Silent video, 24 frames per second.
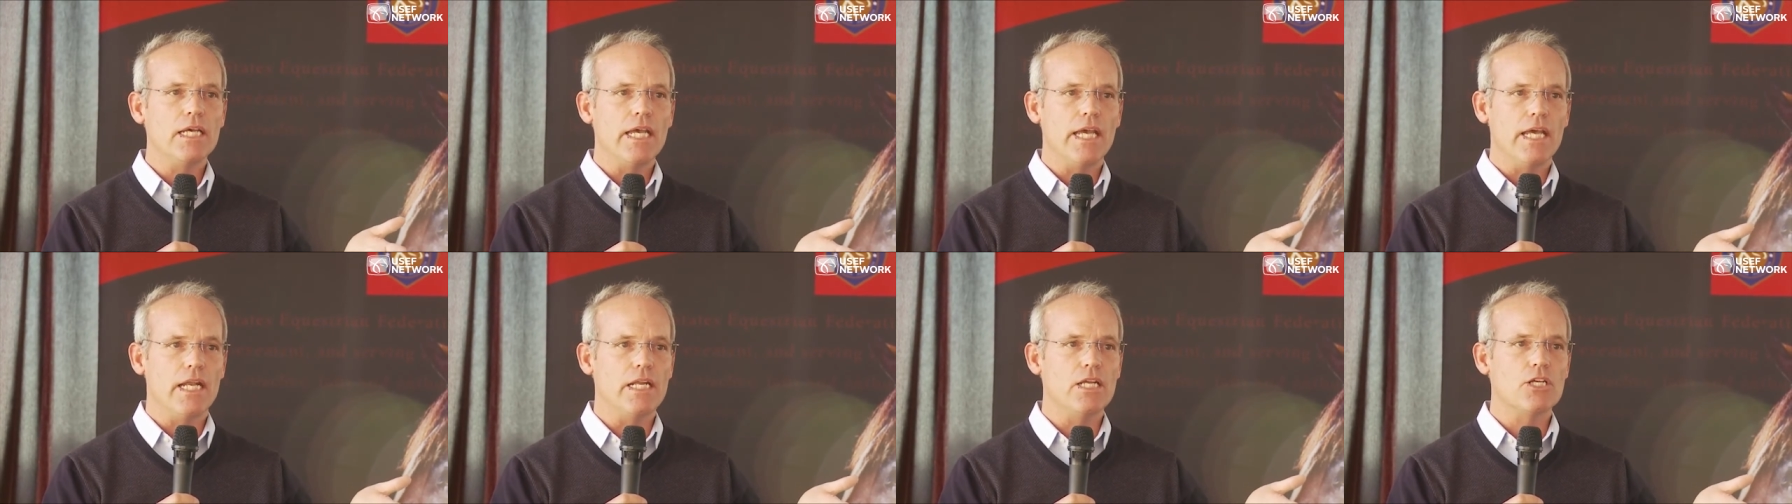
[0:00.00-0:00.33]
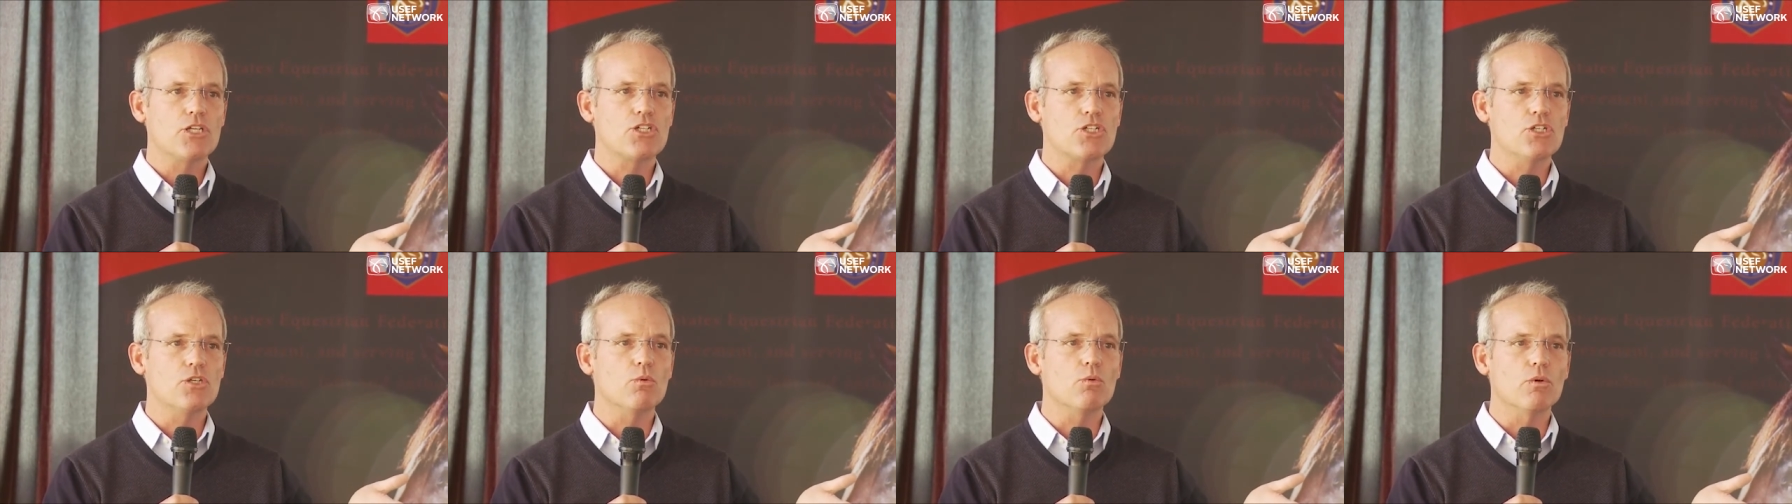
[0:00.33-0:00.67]
an
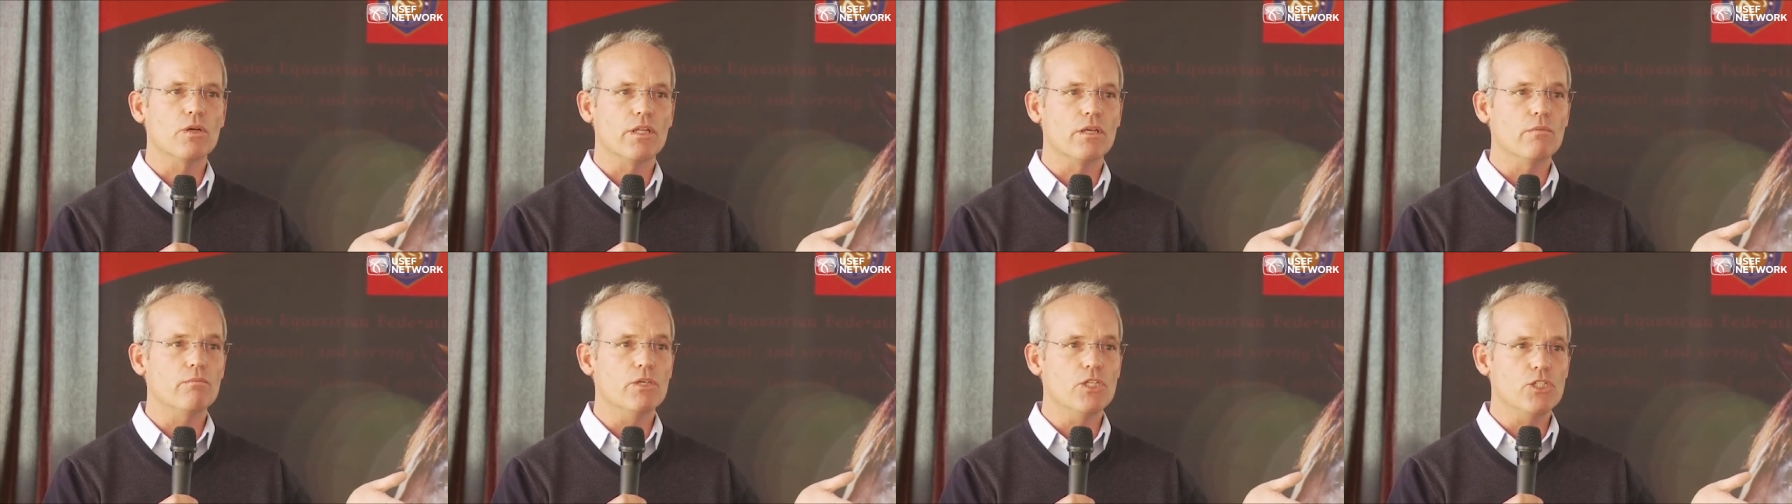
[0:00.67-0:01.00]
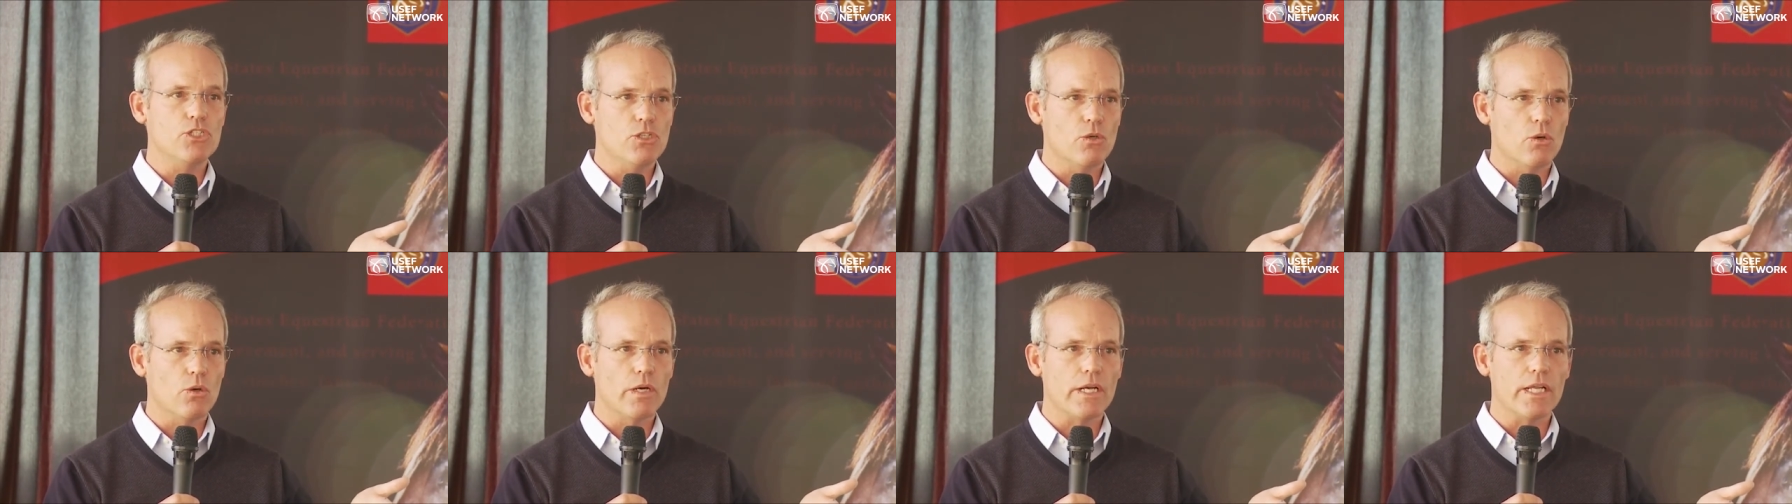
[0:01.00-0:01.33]
issue where the
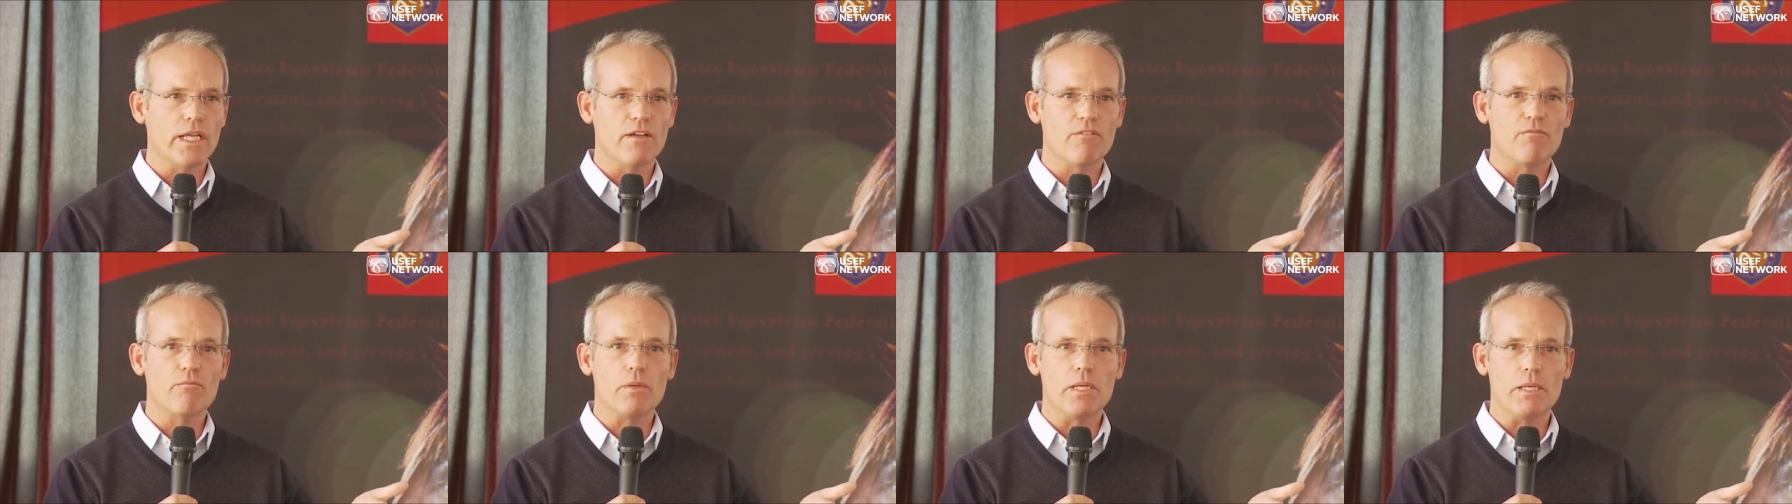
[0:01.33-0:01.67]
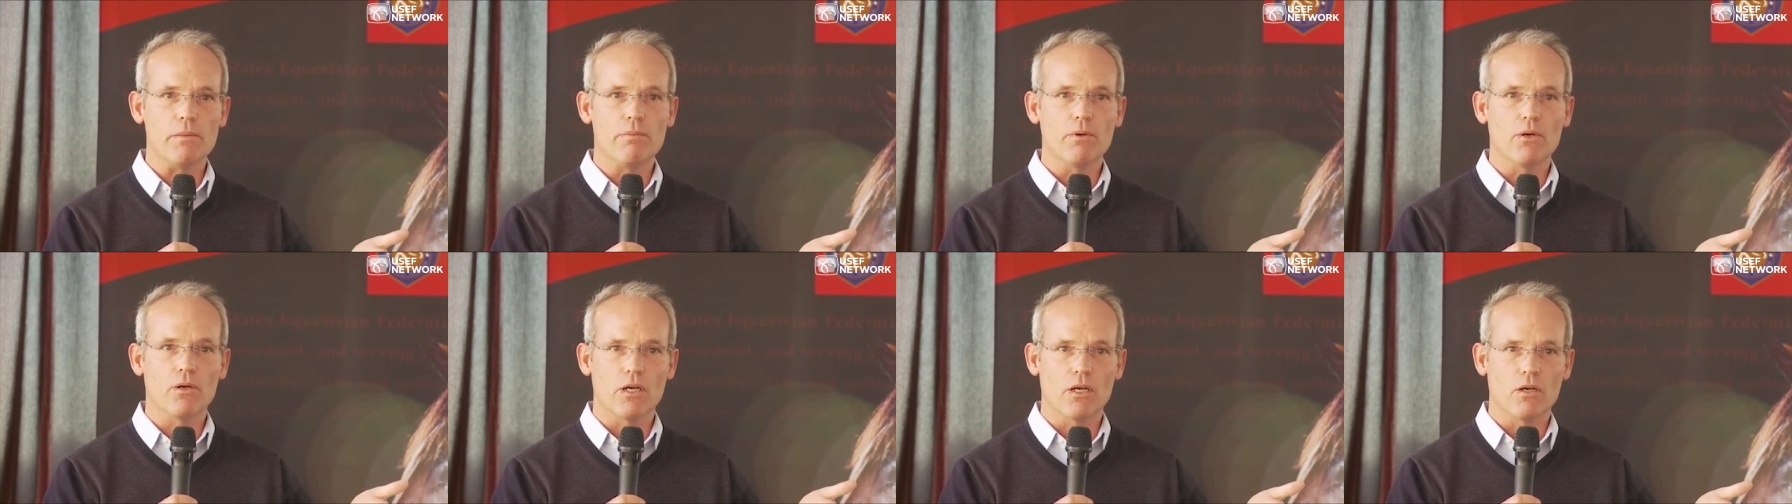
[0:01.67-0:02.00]
majority of
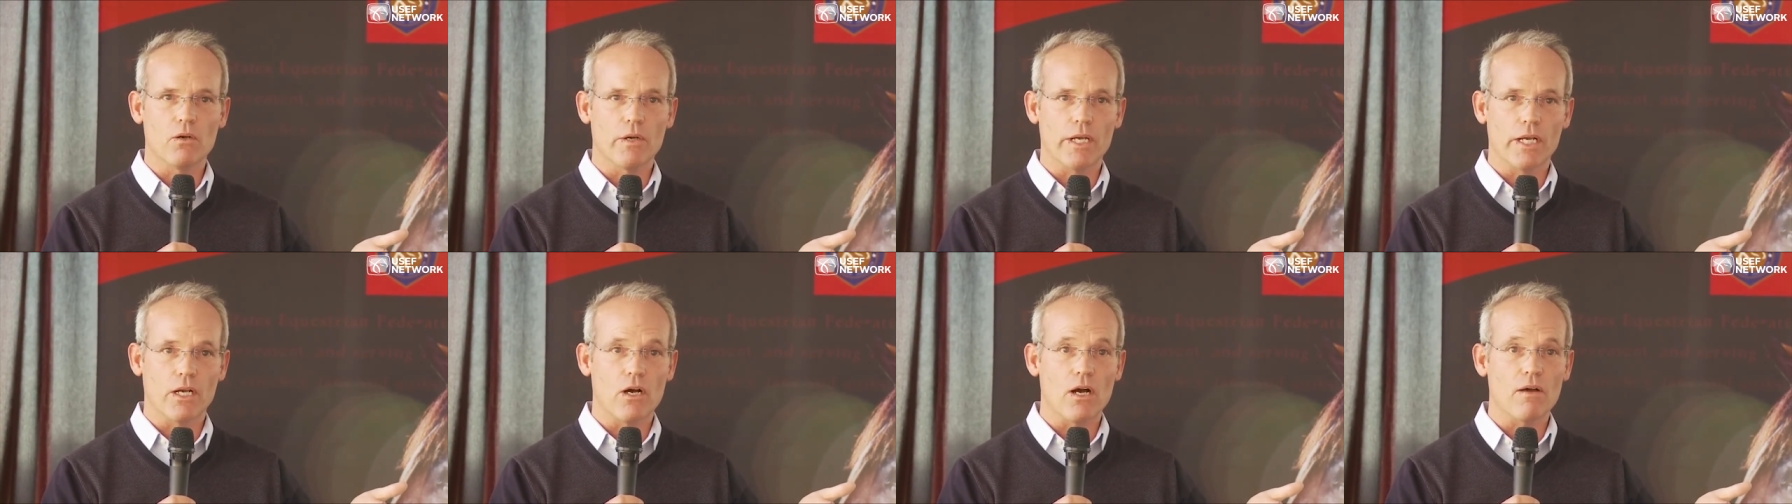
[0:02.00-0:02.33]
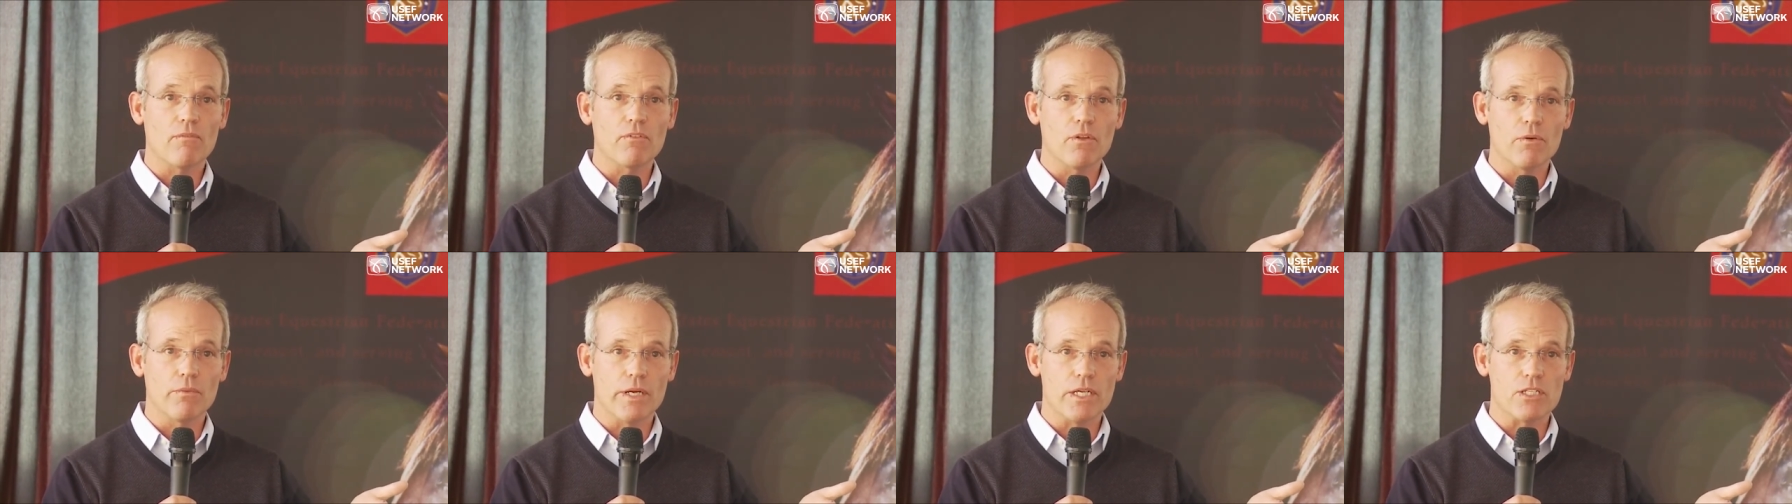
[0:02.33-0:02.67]
people are going
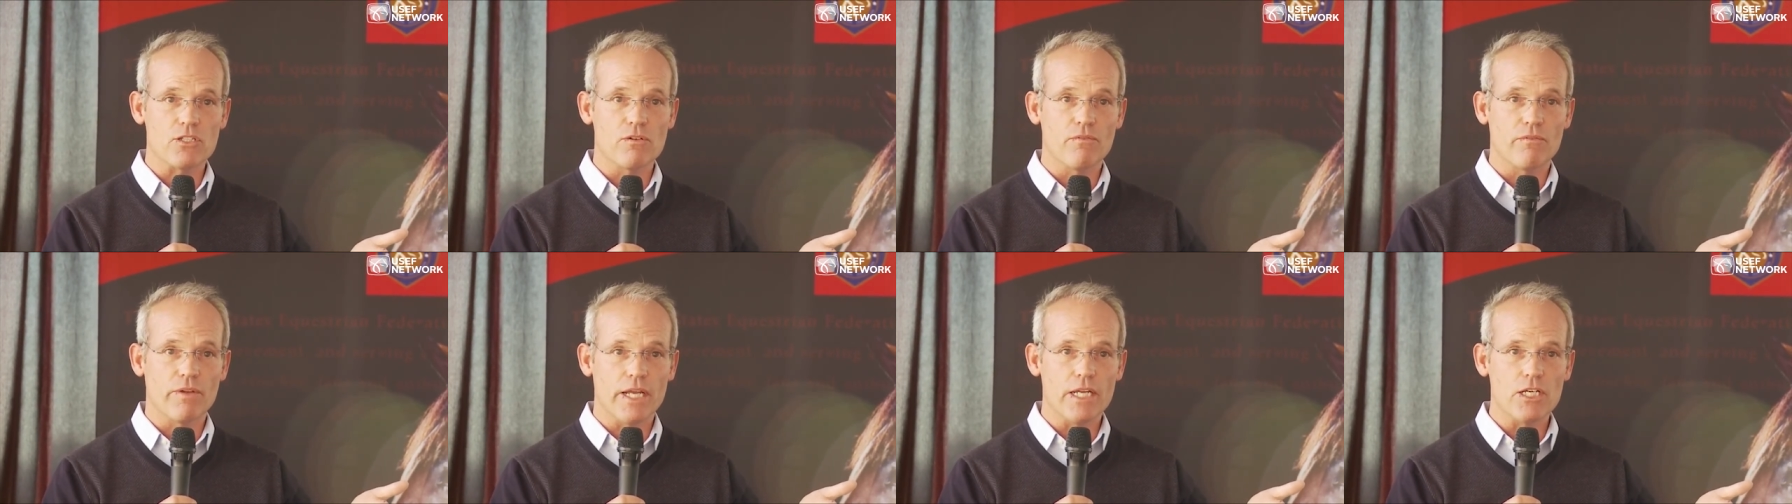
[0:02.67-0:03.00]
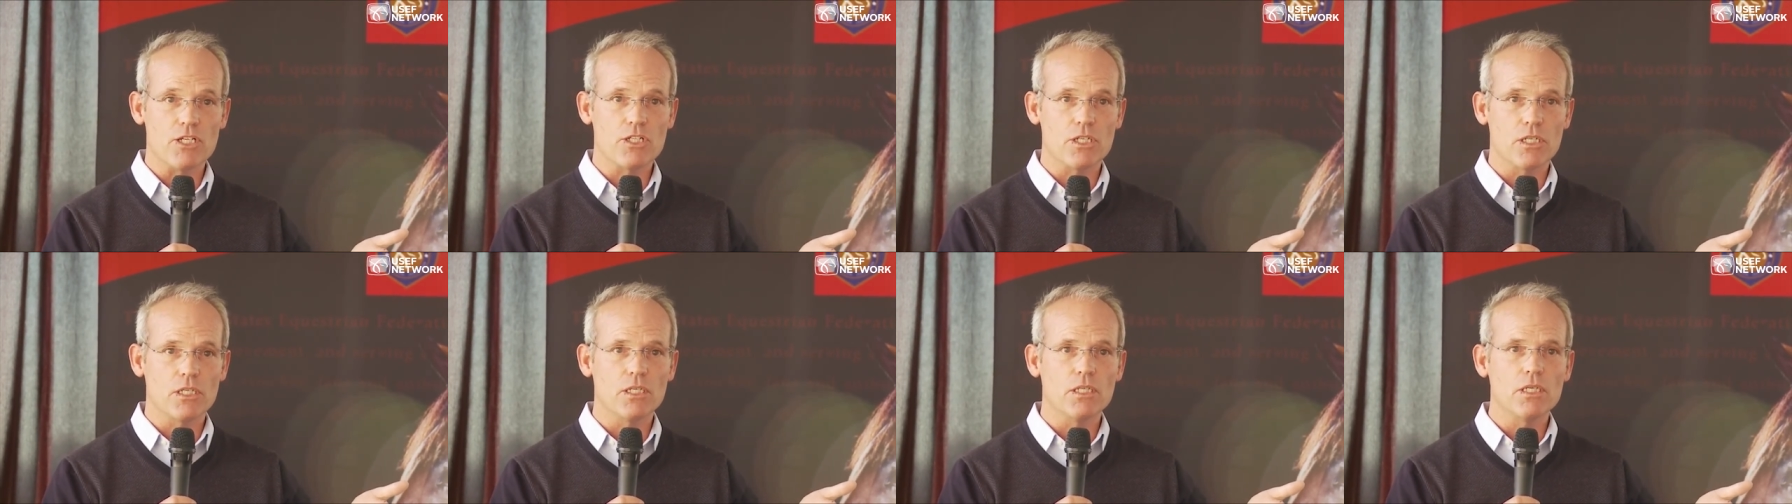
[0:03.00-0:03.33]
off the
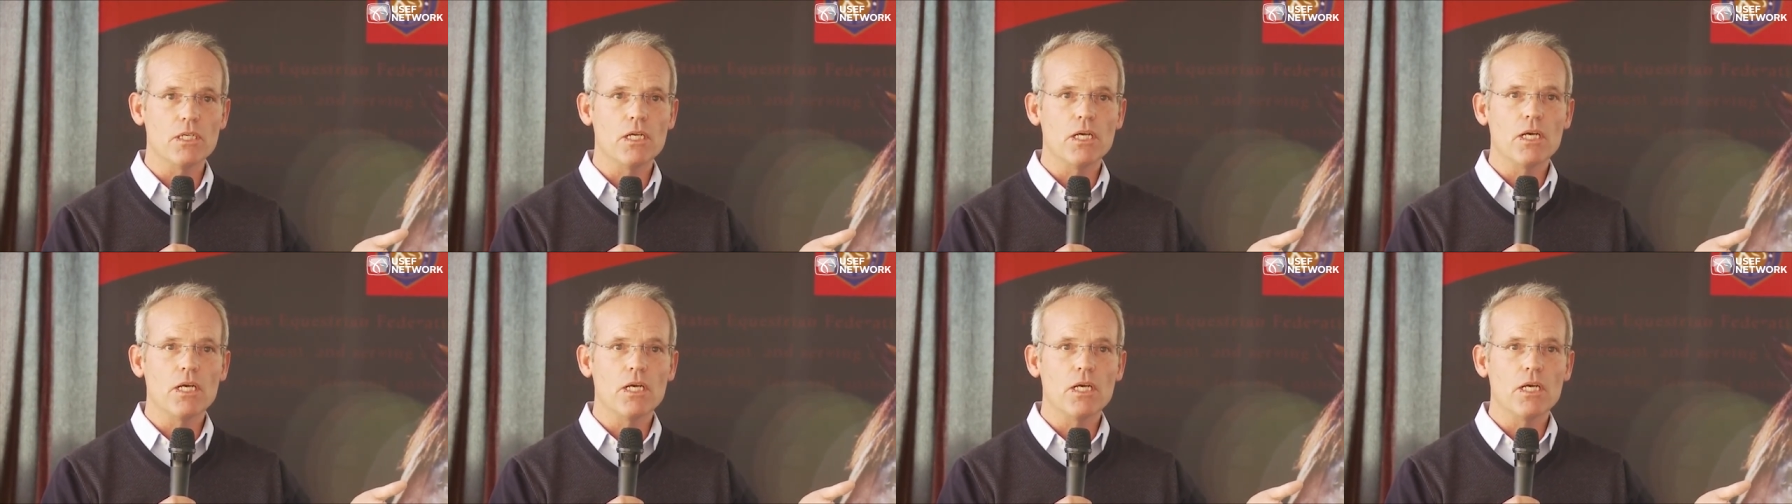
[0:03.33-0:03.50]
reservation,